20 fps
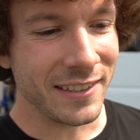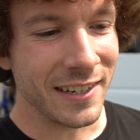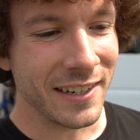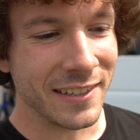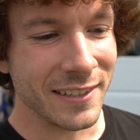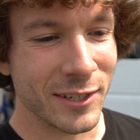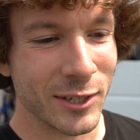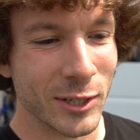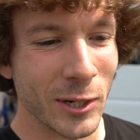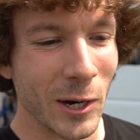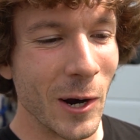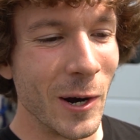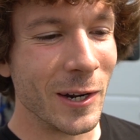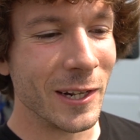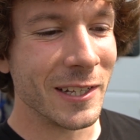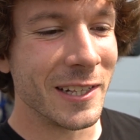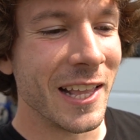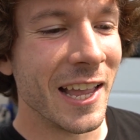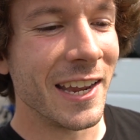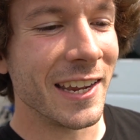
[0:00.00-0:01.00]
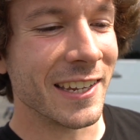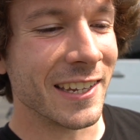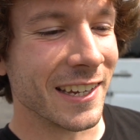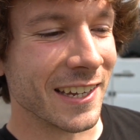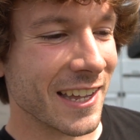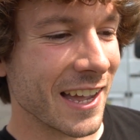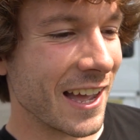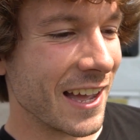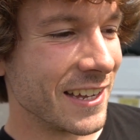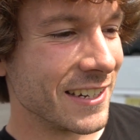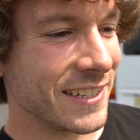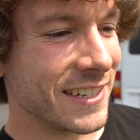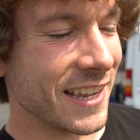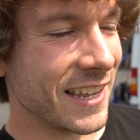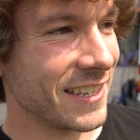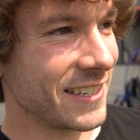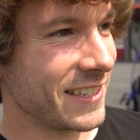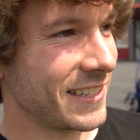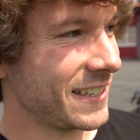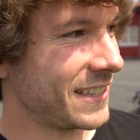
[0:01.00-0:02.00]
started like a
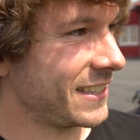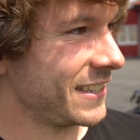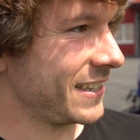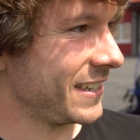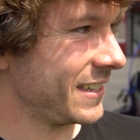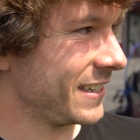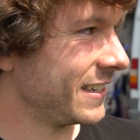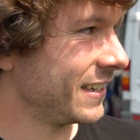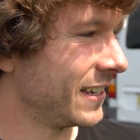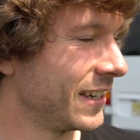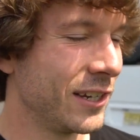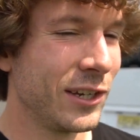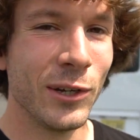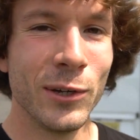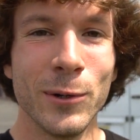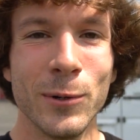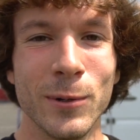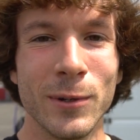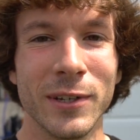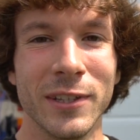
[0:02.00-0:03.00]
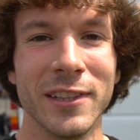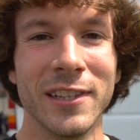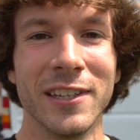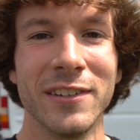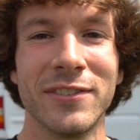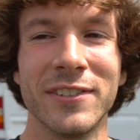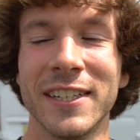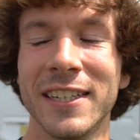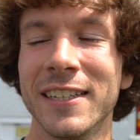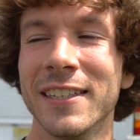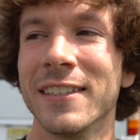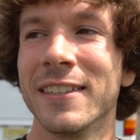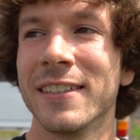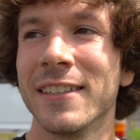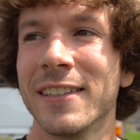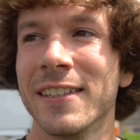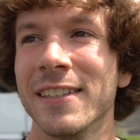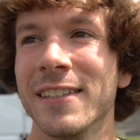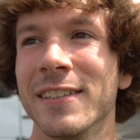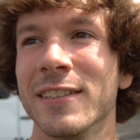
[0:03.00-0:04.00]
contest to see who could lift it.
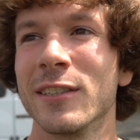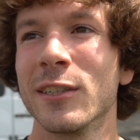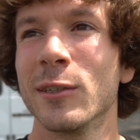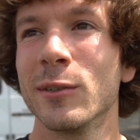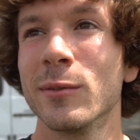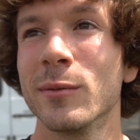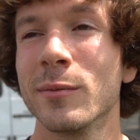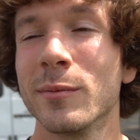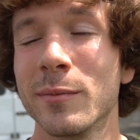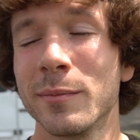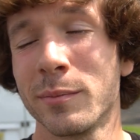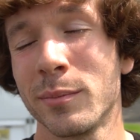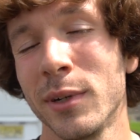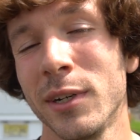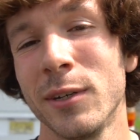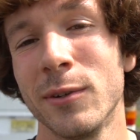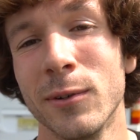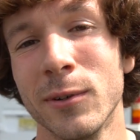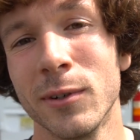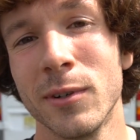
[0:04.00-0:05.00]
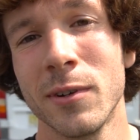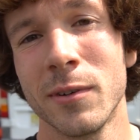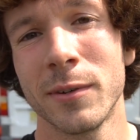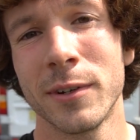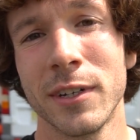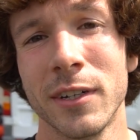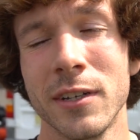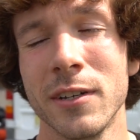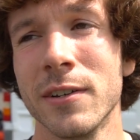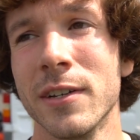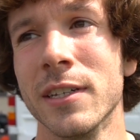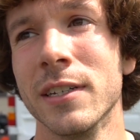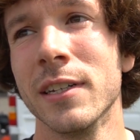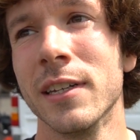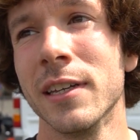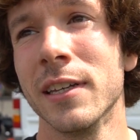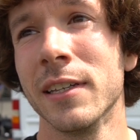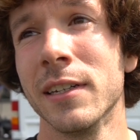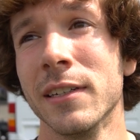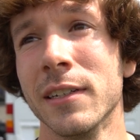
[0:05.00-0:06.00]
So pretty cool. We're gonna go in
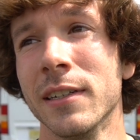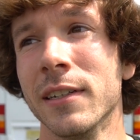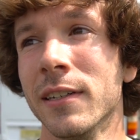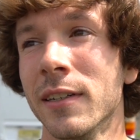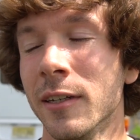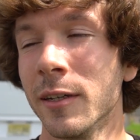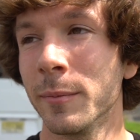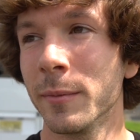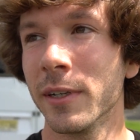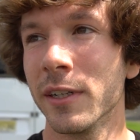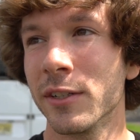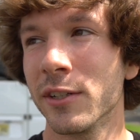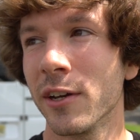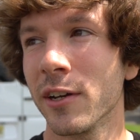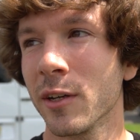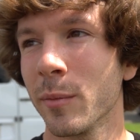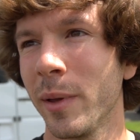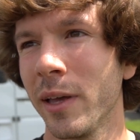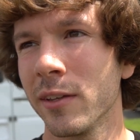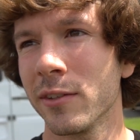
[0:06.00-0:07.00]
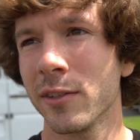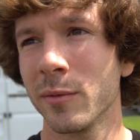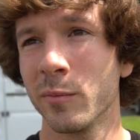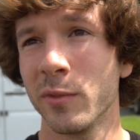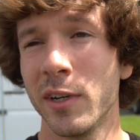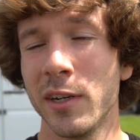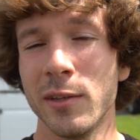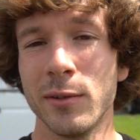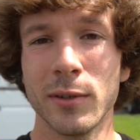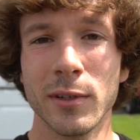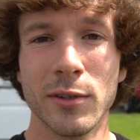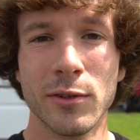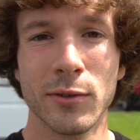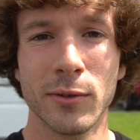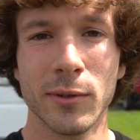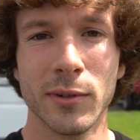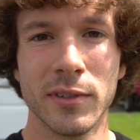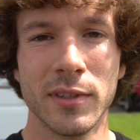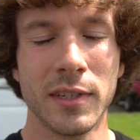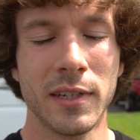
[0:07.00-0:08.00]
and I'm gonna talk about some radio
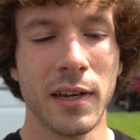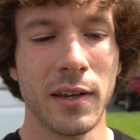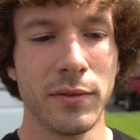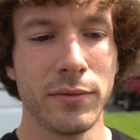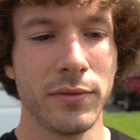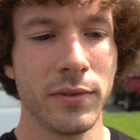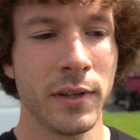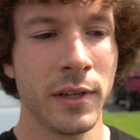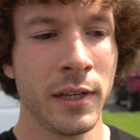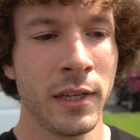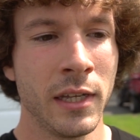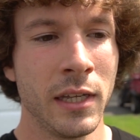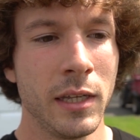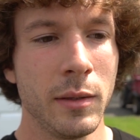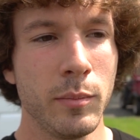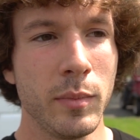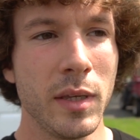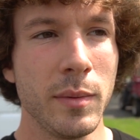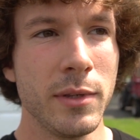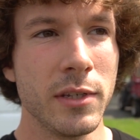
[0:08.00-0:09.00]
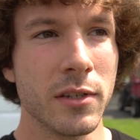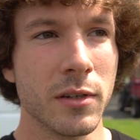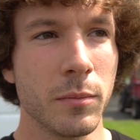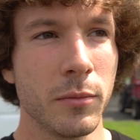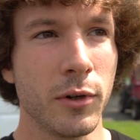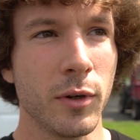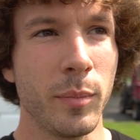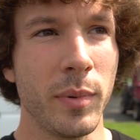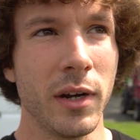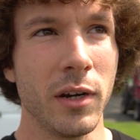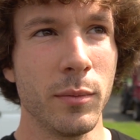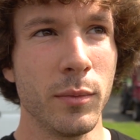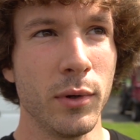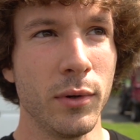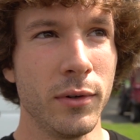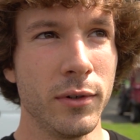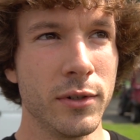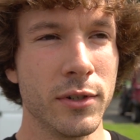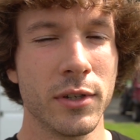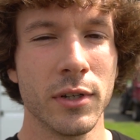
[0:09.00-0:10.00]
controlled stuff maybe some more
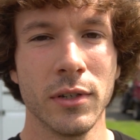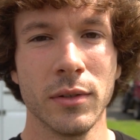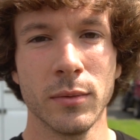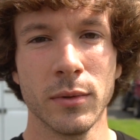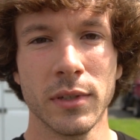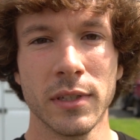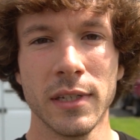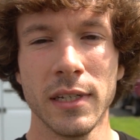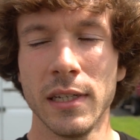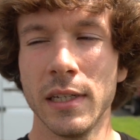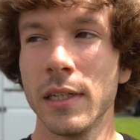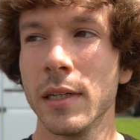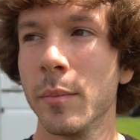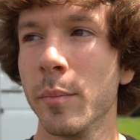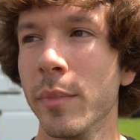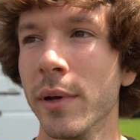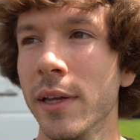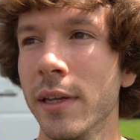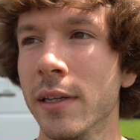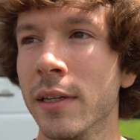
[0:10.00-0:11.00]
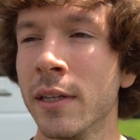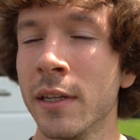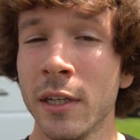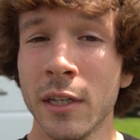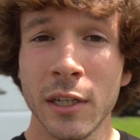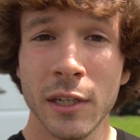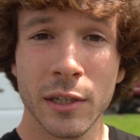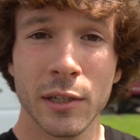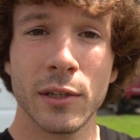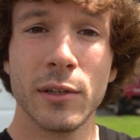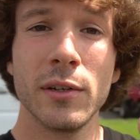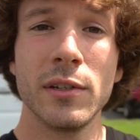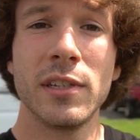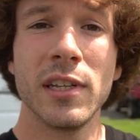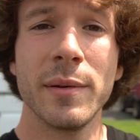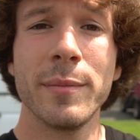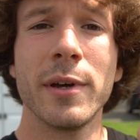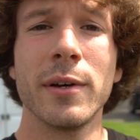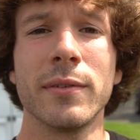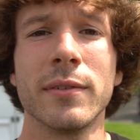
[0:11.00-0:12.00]
paramotors, we'll see. But good
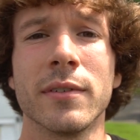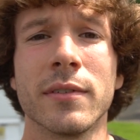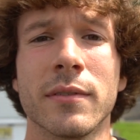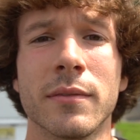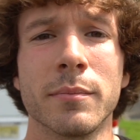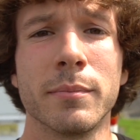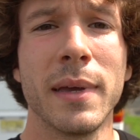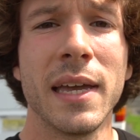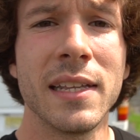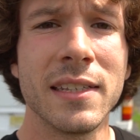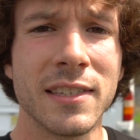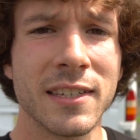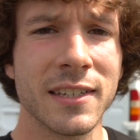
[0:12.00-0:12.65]
demo, mad